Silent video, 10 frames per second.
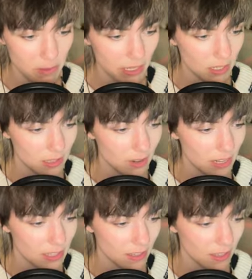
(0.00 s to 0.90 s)
man? There
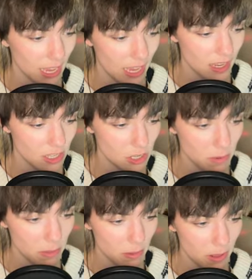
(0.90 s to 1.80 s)
it is. Okay.
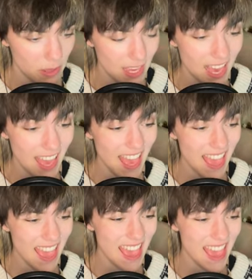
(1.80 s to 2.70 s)
Gingerbread man.
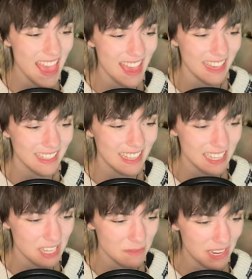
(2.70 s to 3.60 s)
Yeah! The gingerbread
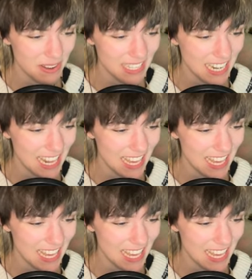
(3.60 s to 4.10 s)
man did